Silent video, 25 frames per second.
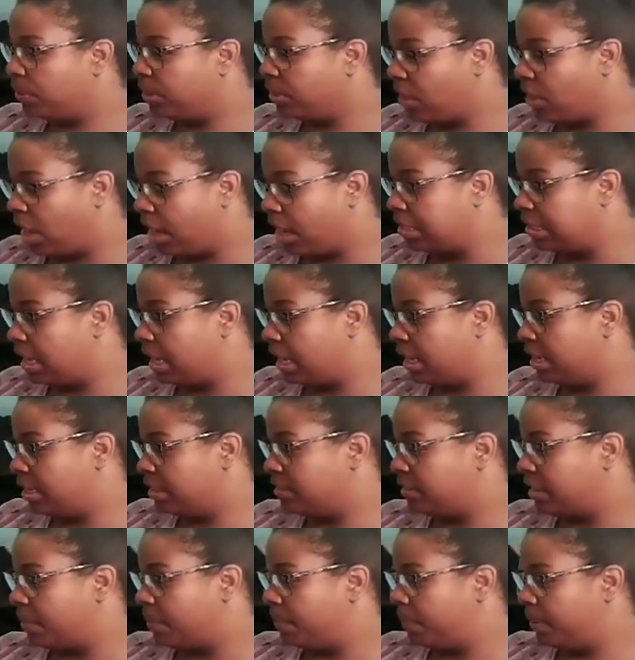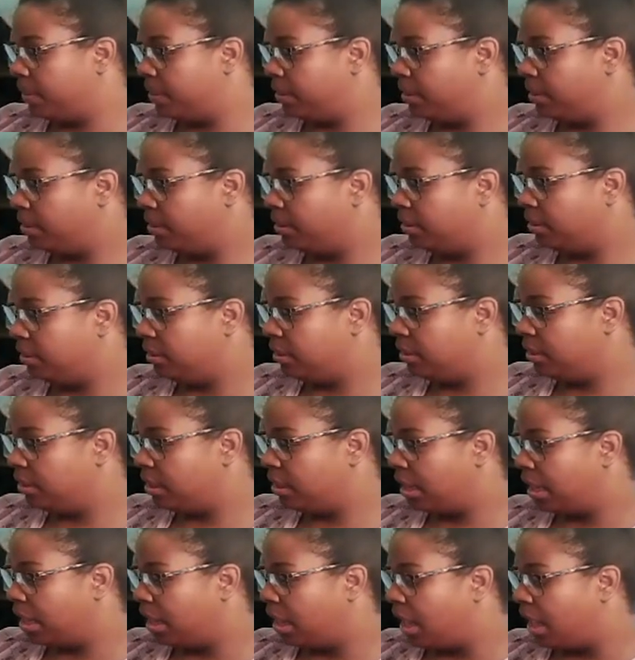we got daddy to step in.
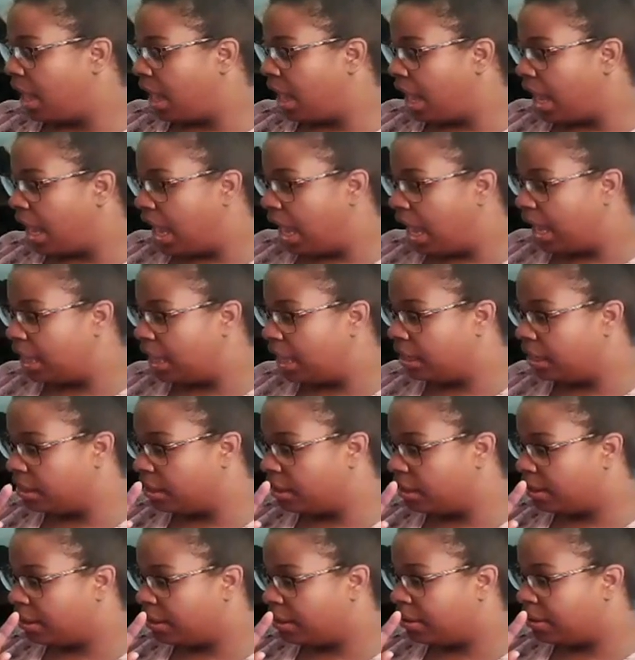And